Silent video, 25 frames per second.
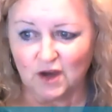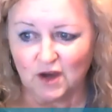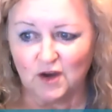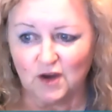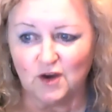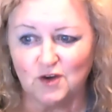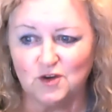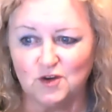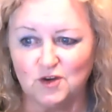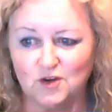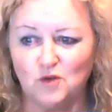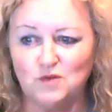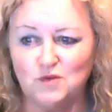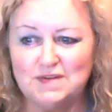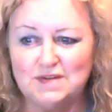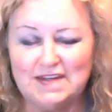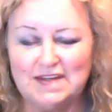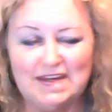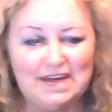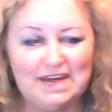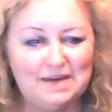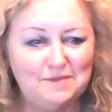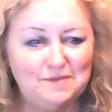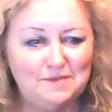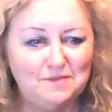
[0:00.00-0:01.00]
Go
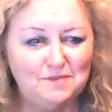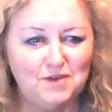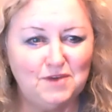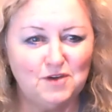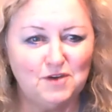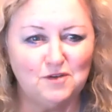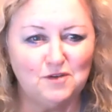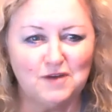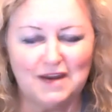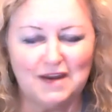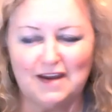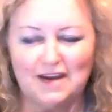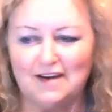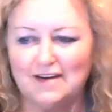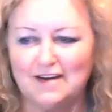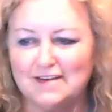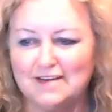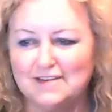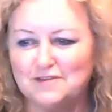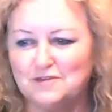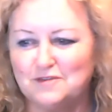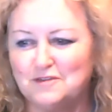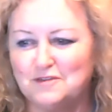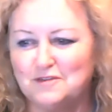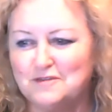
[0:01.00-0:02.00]
team, you're at a high
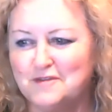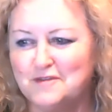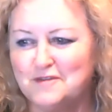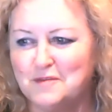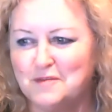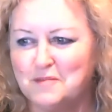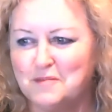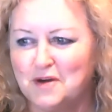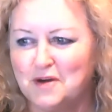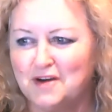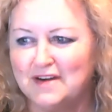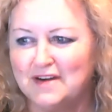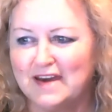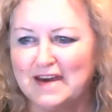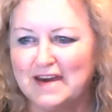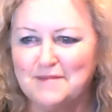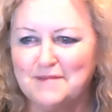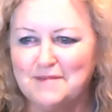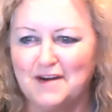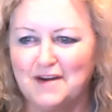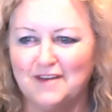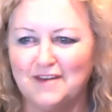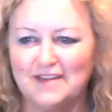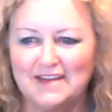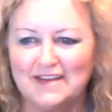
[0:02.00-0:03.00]
school football
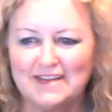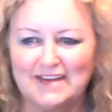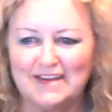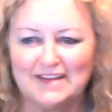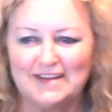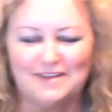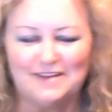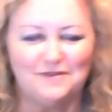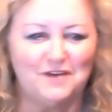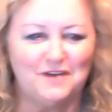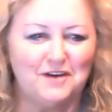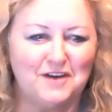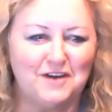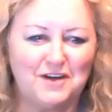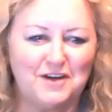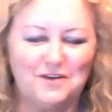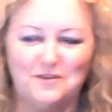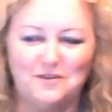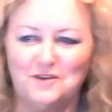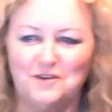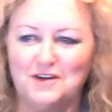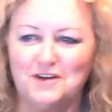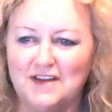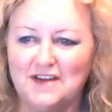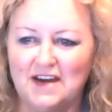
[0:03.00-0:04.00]
game. I think that's very
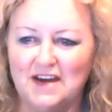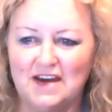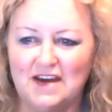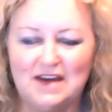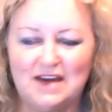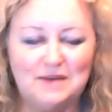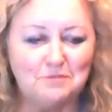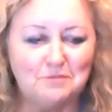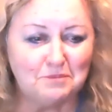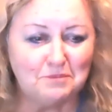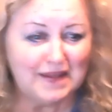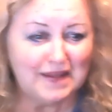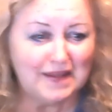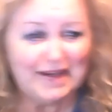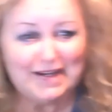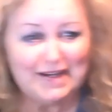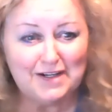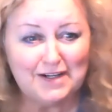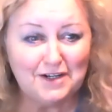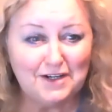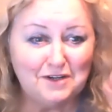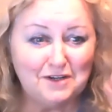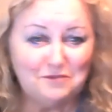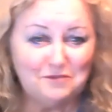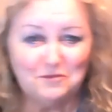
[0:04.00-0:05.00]
cool.
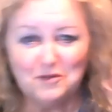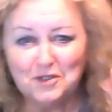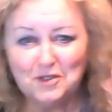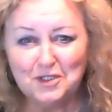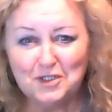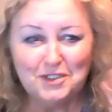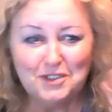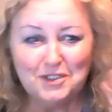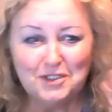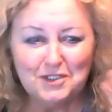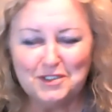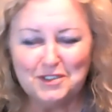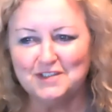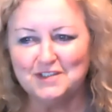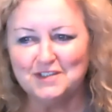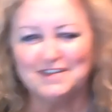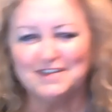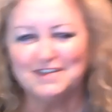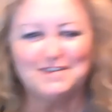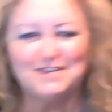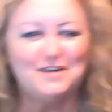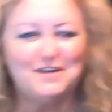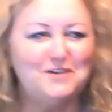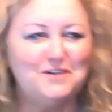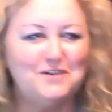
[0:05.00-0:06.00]
Blair, Warner,
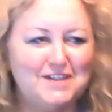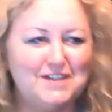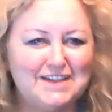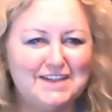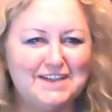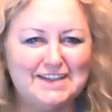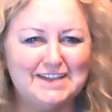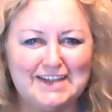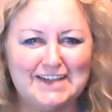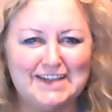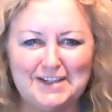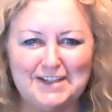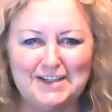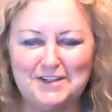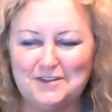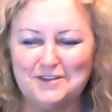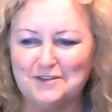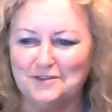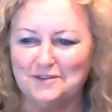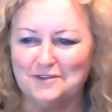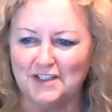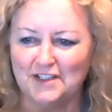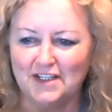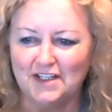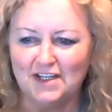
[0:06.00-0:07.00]
so good to see
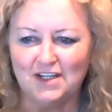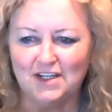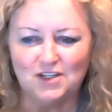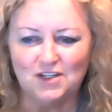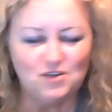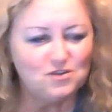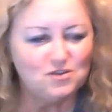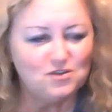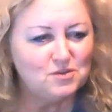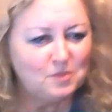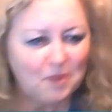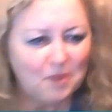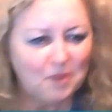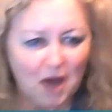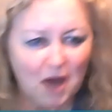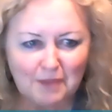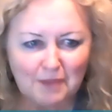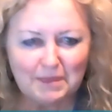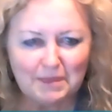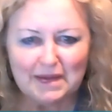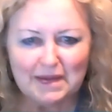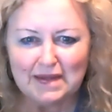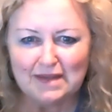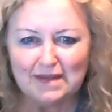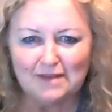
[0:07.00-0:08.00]
you. You should
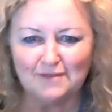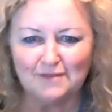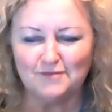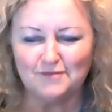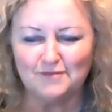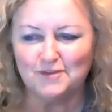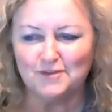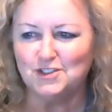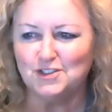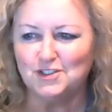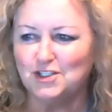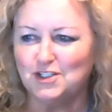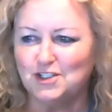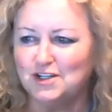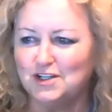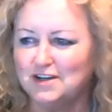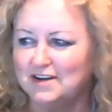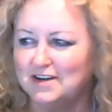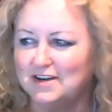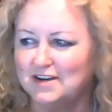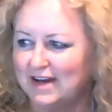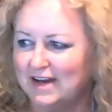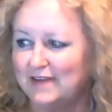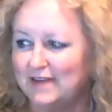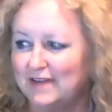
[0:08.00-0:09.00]
pop in for
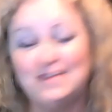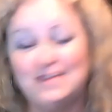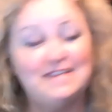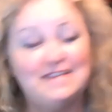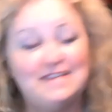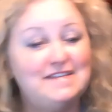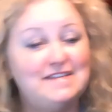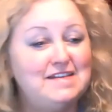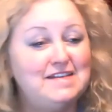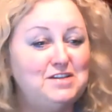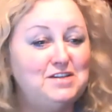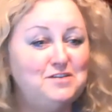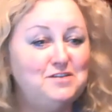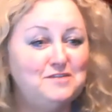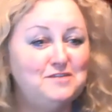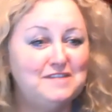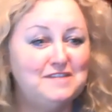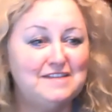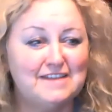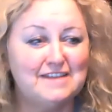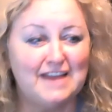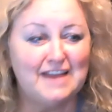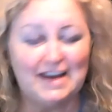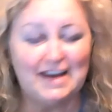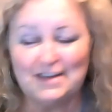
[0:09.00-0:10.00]
sure. I haven't seen you
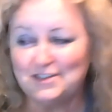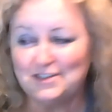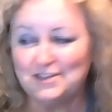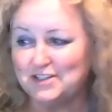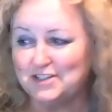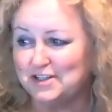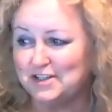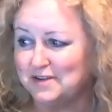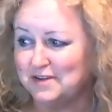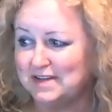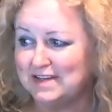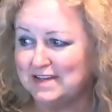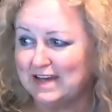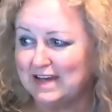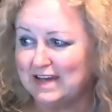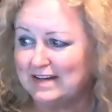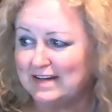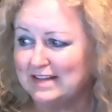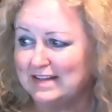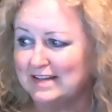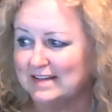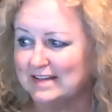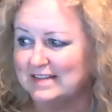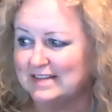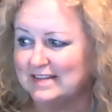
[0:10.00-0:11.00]
since last year in
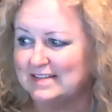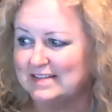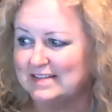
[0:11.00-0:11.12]
Dallas.